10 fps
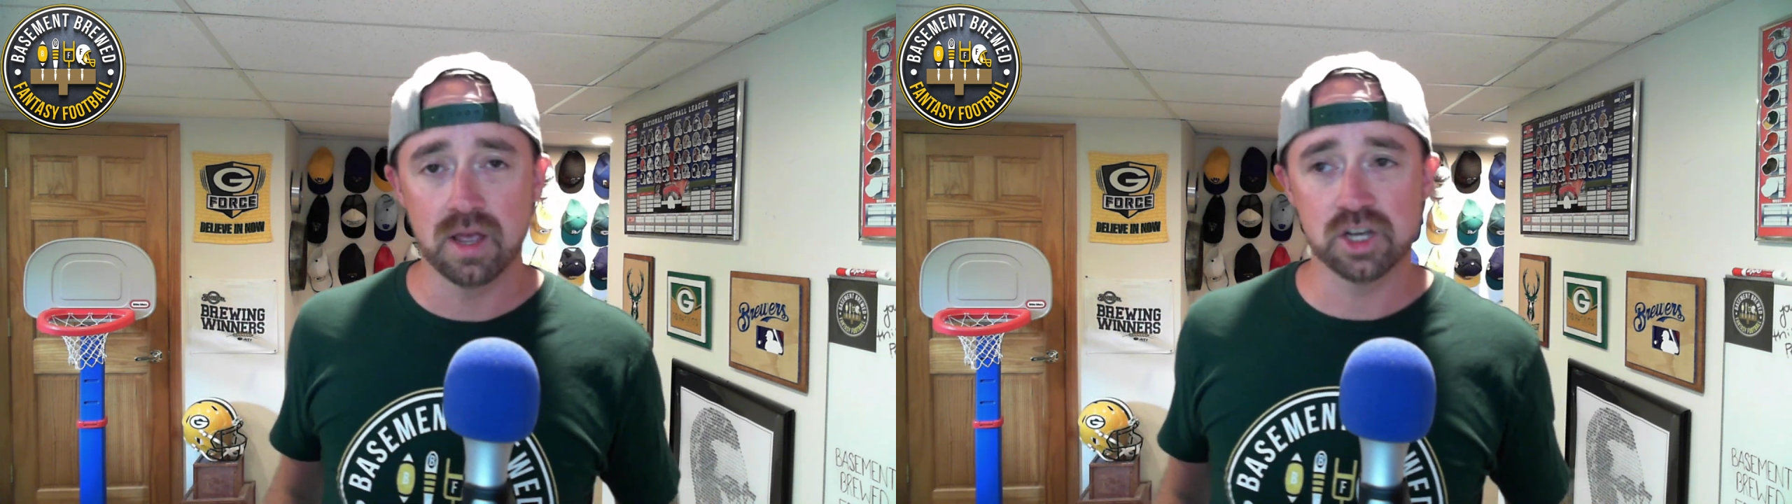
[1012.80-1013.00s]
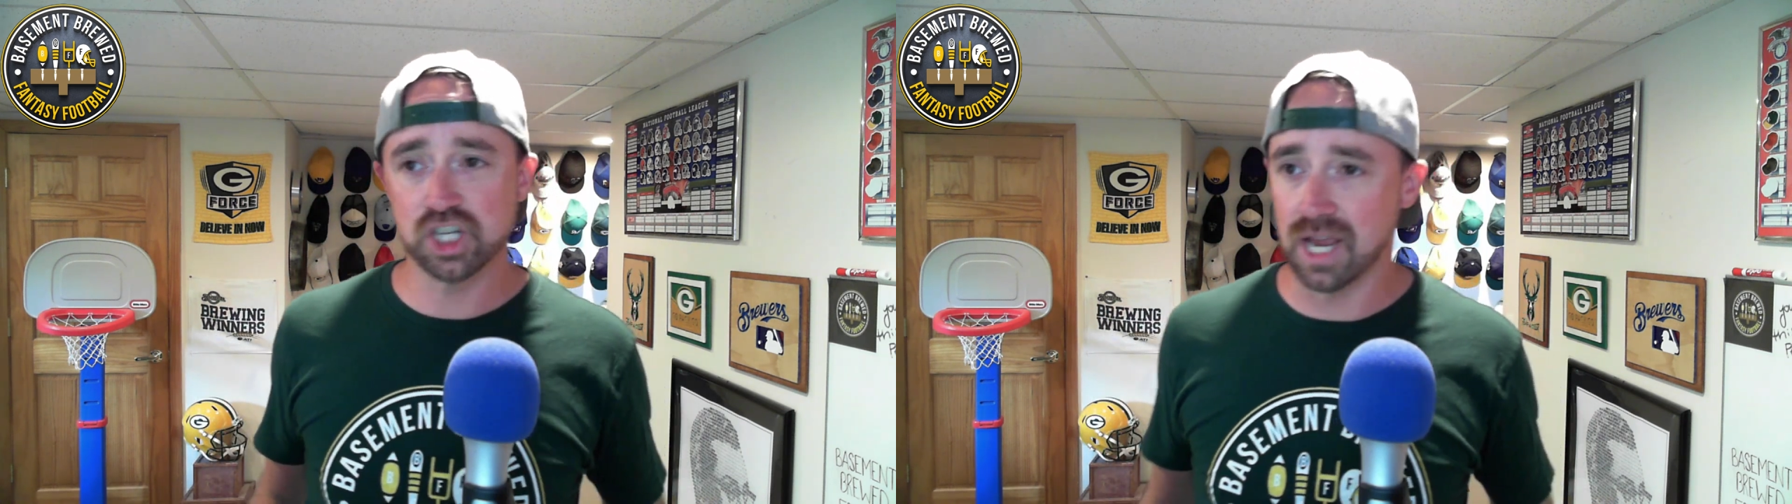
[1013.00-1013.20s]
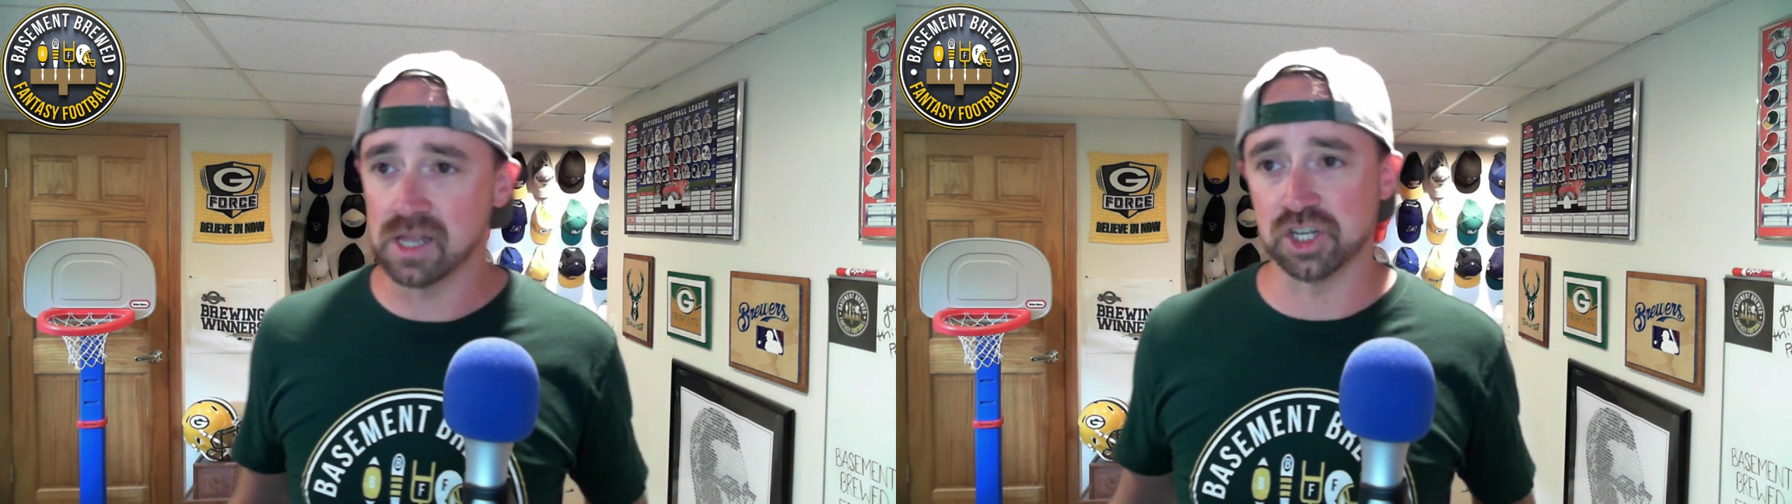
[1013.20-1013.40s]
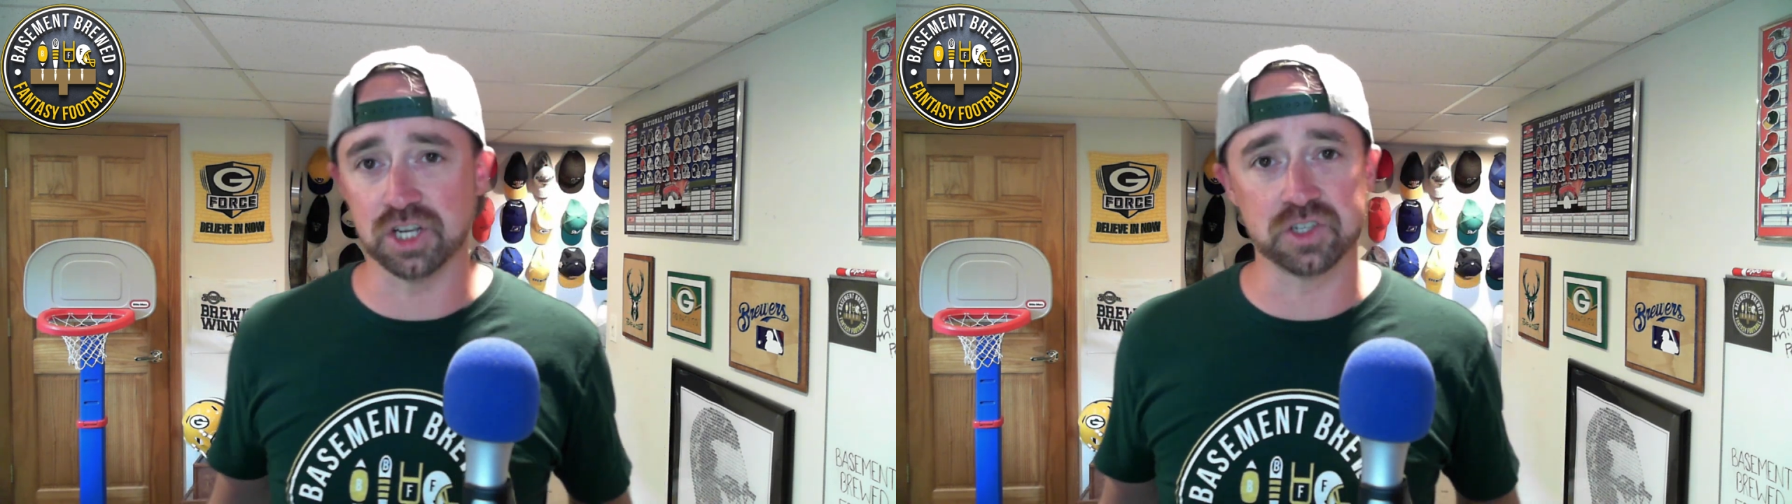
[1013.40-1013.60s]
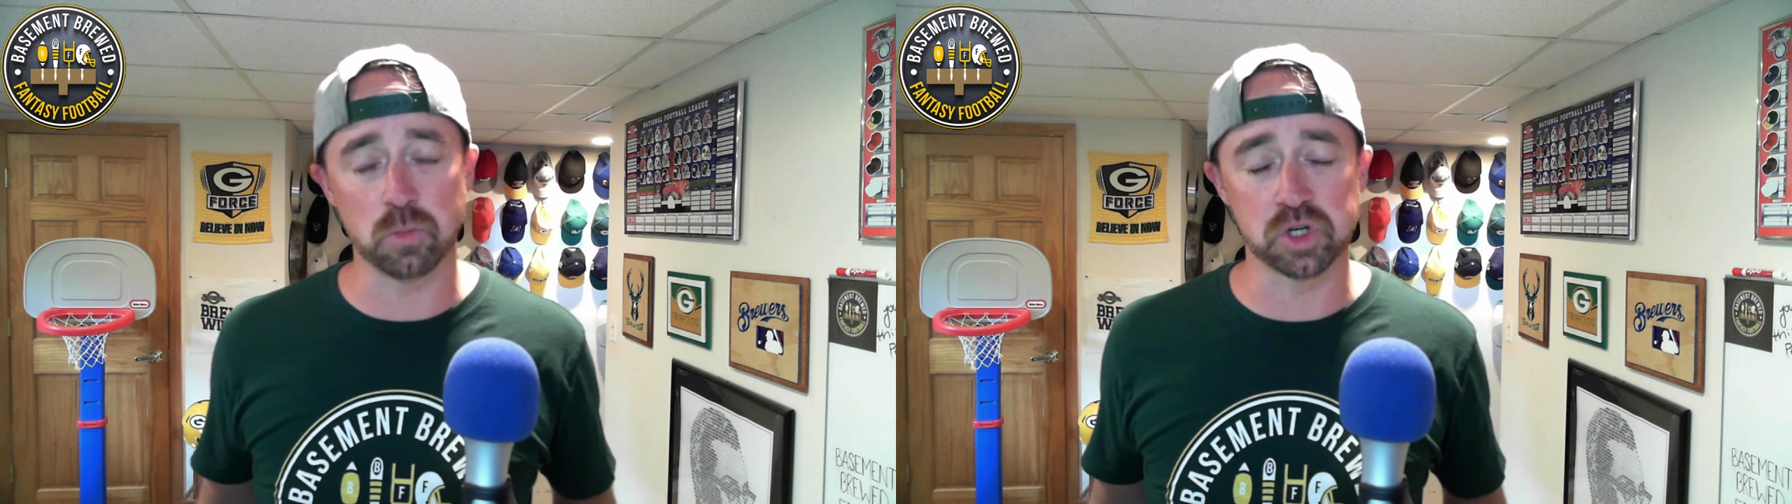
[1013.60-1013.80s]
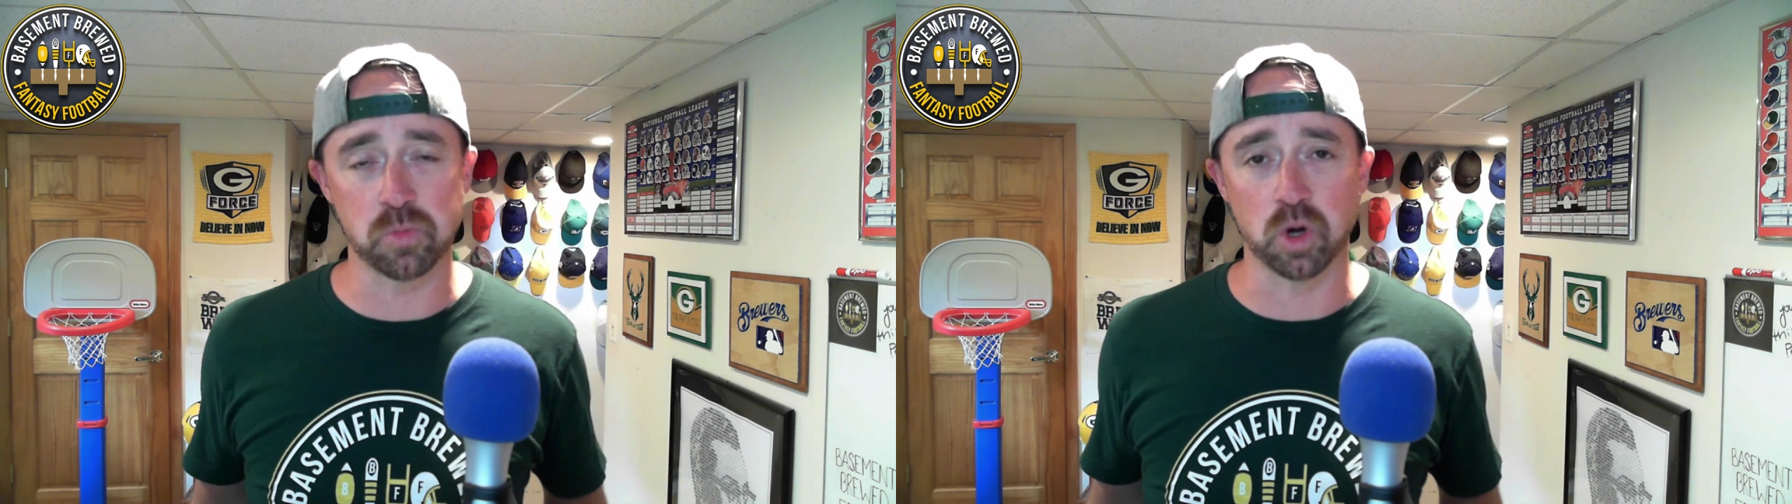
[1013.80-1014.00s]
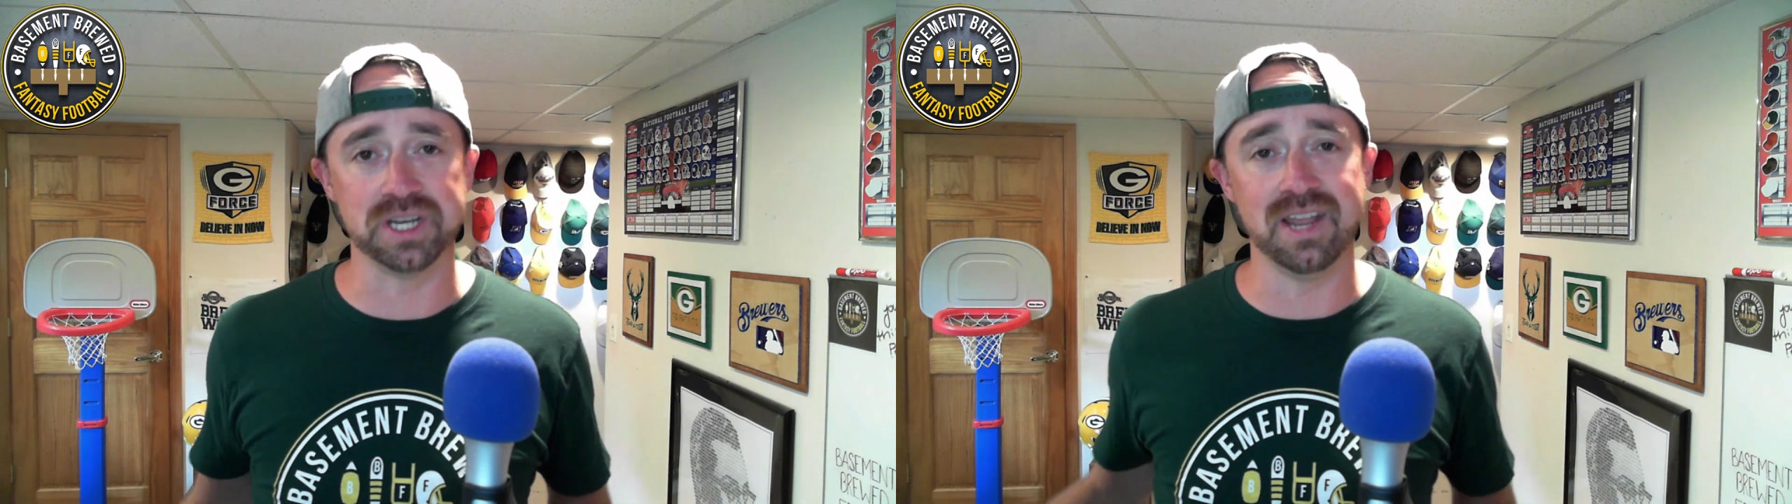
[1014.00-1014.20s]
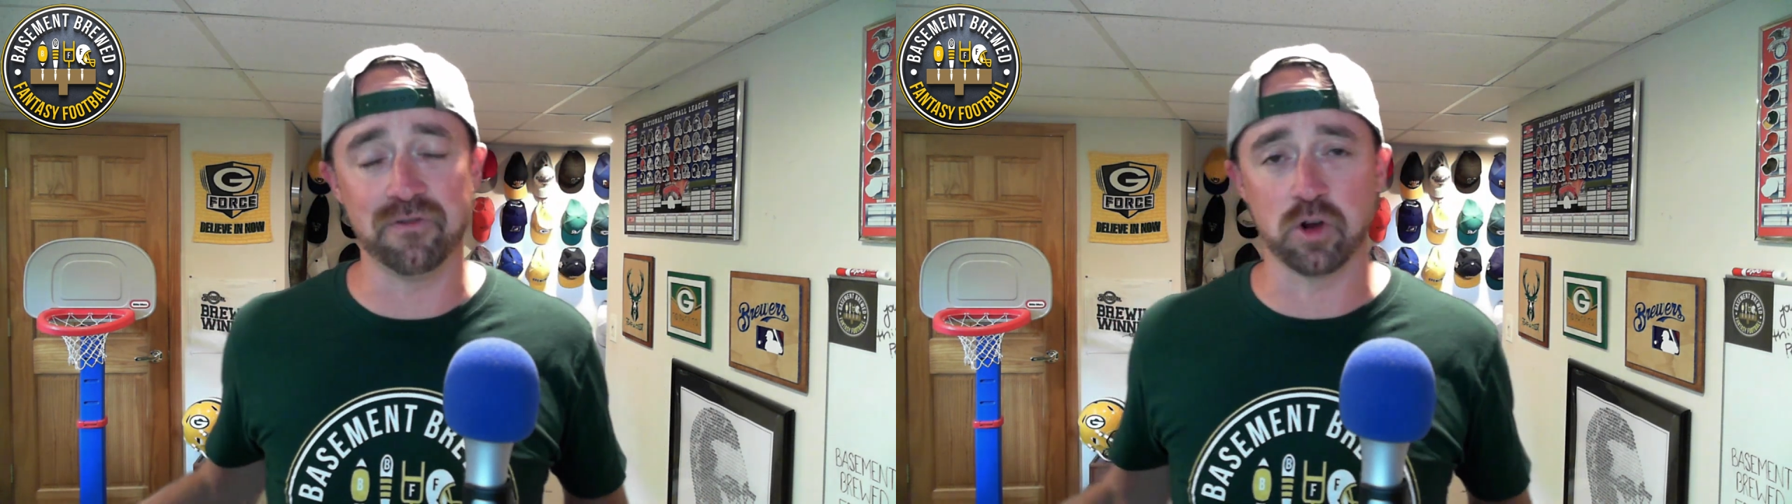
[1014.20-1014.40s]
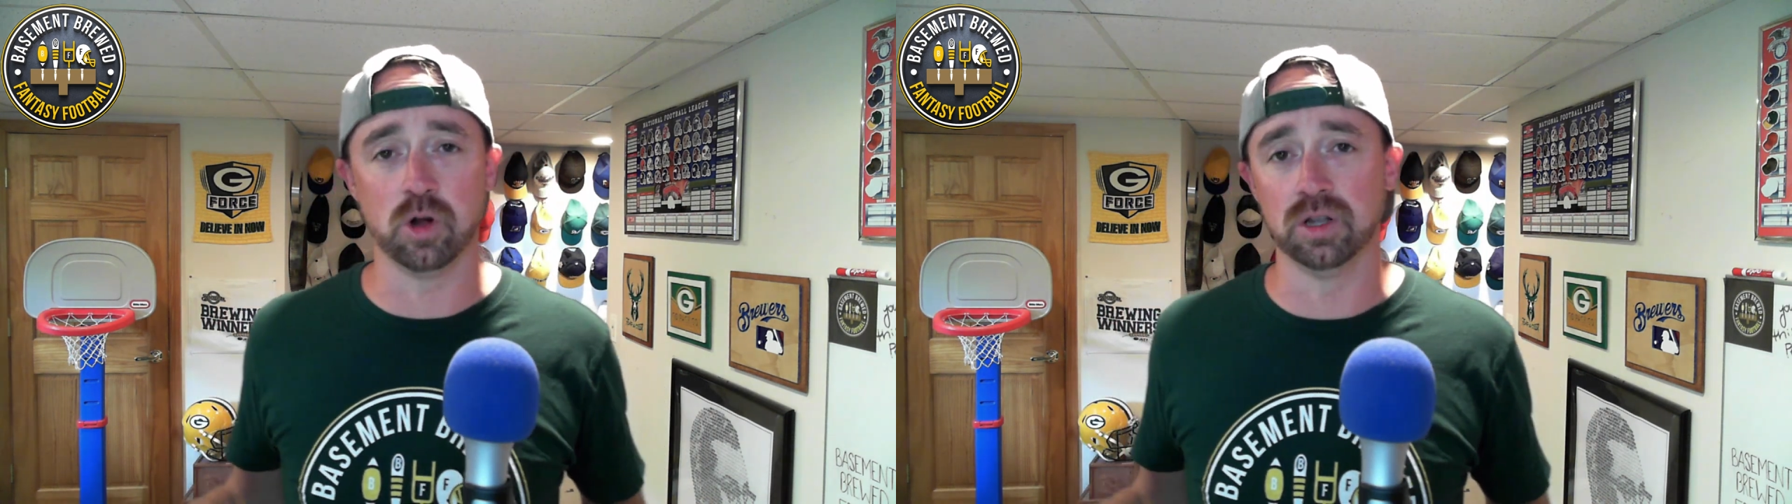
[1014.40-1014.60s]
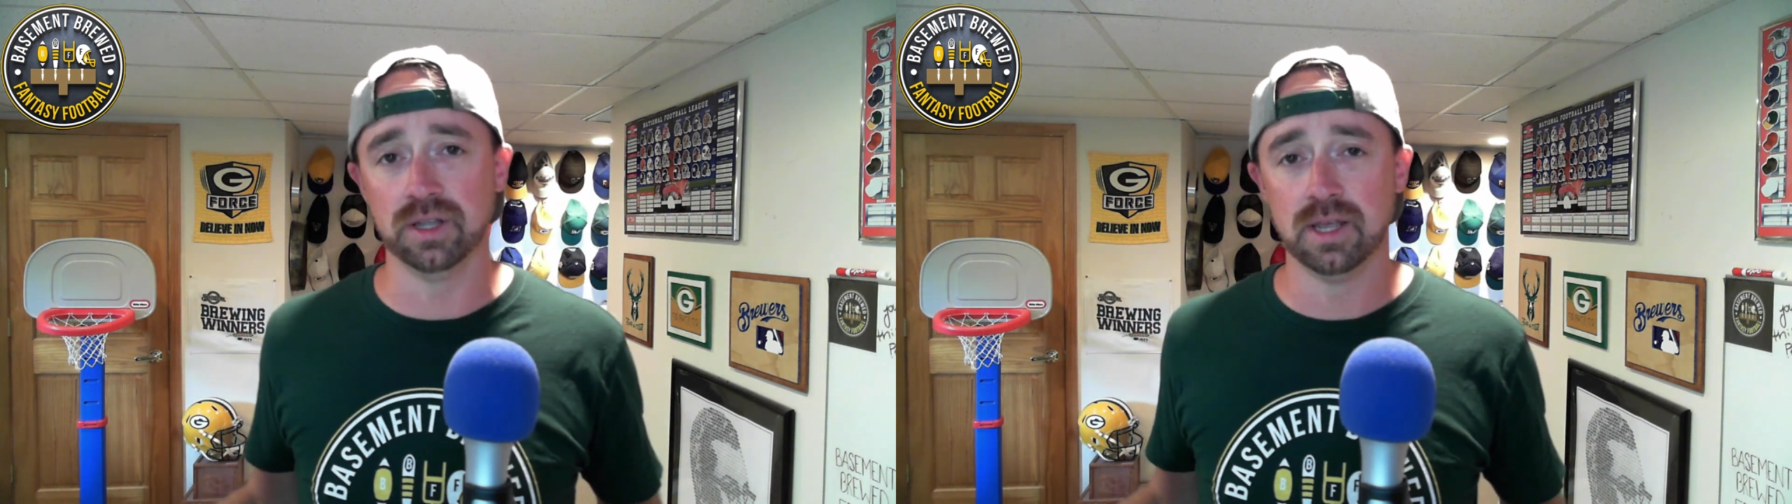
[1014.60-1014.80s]
challenging, so much more
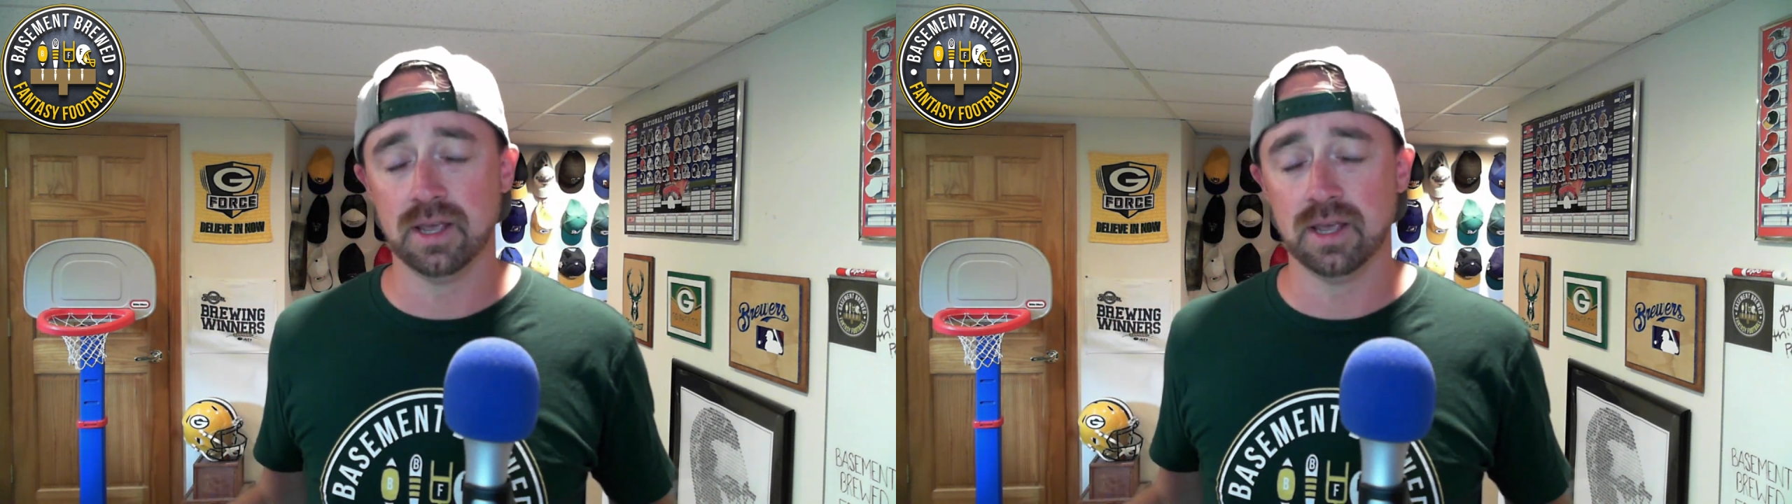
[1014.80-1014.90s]
difficult